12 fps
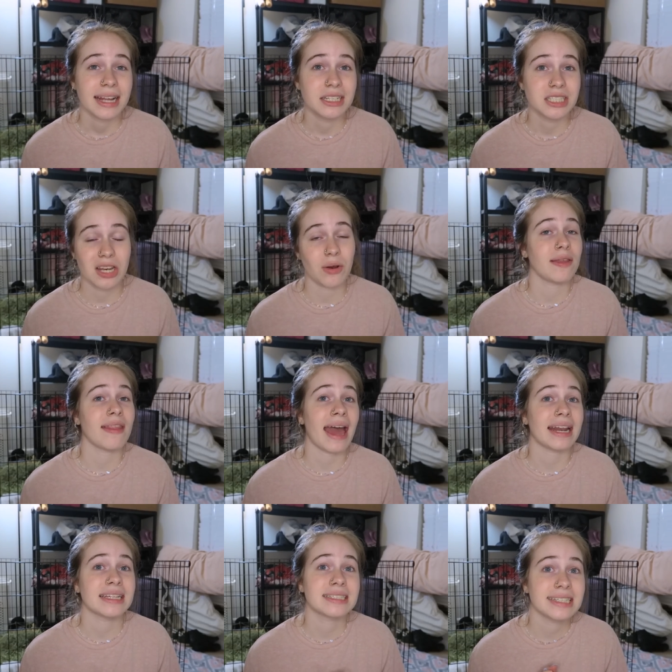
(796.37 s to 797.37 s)
considering
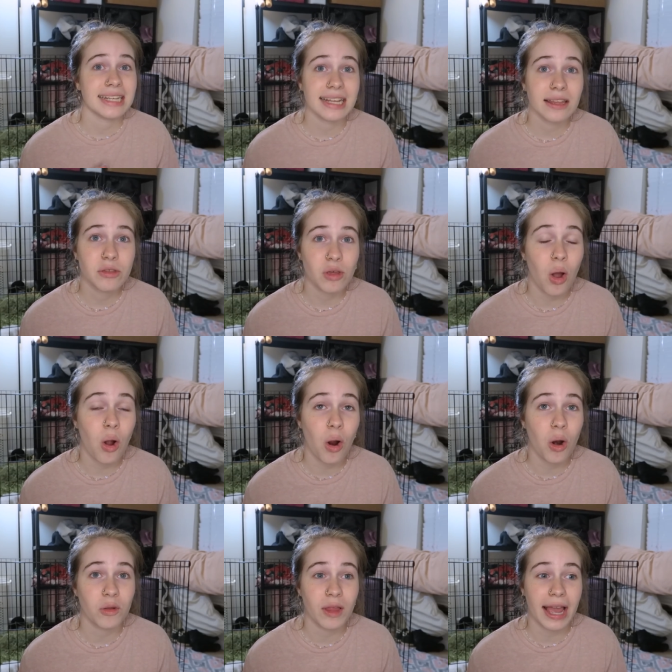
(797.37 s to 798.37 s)
that his teeth
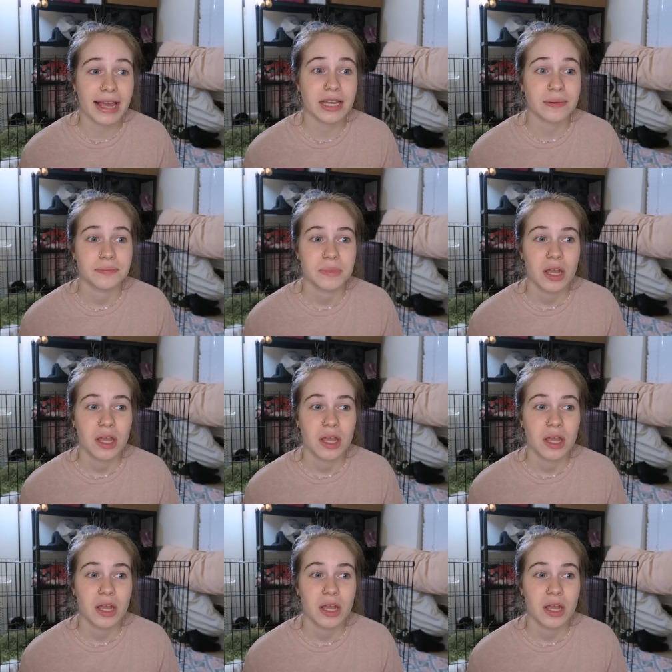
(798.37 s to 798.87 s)
are like